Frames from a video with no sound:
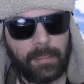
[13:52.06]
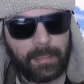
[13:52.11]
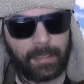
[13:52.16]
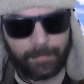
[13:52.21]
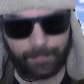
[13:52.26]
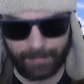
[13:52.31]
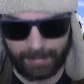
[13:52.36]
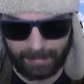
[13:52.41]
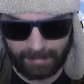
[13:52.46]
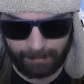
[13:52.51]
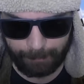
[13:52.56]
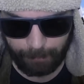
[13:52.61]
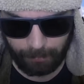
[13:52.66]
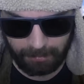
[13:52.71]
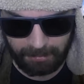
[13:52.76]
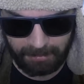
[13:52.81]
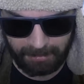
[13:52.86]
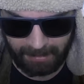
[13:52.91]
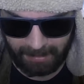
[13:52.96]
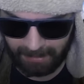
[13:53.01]
If at any
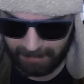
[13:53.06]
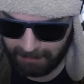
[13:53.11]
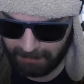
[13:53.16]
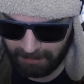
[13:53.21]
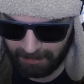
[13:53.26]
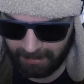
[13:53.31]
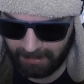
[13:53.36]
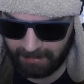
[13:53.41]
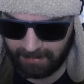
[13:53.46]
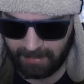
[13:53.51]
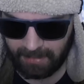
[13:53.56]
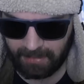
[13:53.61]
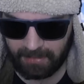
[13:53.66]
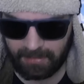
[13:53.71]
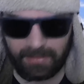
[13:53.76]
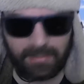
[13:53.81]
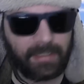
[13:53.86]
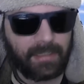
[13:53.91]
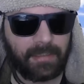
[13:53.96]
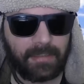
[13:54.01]
point a
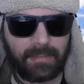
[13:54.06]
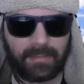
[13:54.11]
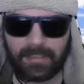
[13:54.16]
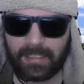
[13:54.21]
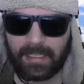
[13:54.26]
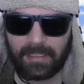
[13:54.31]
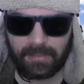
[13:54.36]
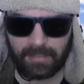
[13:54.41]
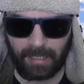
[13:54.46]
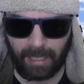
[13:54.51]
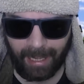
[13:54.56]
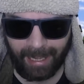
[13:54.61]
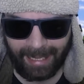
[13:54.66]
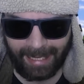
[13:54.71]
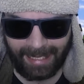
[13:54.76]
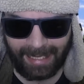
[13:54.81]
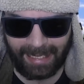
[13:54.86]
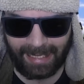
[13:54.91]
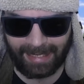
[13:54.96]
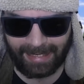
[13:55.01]
scientist says,
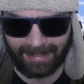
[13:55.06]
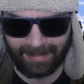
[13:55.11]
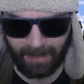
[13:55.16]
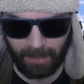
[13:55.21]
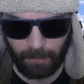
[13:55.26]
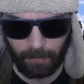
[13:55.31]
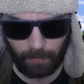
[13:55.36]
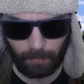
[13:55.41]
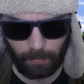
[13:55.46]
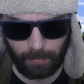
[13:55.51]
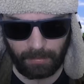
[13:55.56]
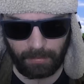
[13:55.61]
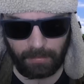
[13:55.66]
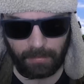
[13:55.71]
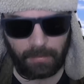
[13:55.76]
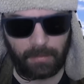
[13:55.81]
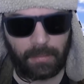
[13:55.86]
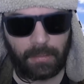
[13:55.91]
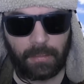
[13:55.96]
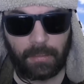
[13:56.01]
I know,
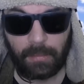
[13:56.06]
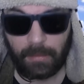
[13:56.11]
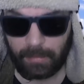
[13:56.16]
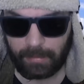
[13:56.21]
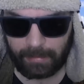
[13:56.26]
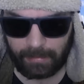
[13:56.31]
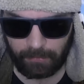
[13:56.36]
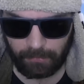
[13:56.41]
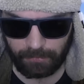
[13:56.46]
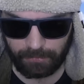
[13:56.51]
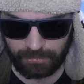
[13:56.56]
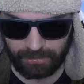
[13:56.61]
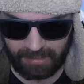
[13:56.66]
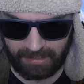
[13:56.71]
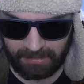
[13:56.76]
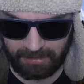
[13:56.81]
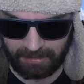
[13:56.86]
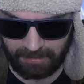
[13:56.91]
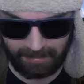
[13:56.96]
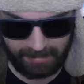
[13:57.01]
he or
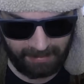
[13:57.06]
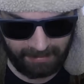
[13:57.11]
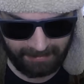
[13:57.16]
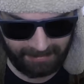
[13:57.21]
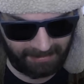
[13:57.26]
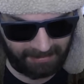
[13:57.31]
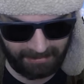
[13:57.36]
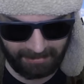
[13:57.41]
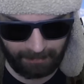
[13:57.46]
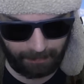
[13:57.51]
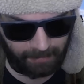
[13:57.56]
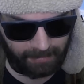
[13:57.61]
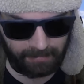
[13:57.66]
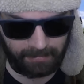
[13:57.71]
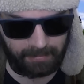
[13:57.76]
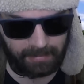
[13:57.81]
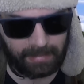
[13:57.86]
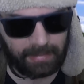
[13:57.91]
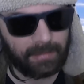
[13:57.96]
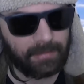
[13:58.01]
she ceases to be a
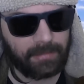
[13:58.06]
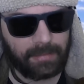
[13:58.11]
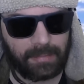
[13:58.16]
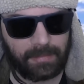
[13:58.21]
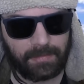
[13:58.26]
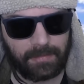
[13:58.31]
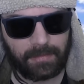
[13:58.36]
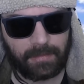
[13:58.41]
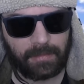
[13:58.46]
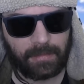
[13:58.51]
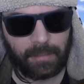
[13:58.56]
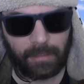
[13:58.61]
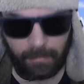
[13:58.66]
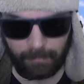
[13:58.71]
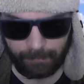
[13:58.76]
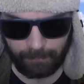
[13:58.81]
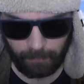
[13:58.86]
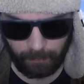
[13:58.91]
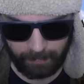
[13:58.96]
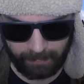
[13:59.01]
scientist, for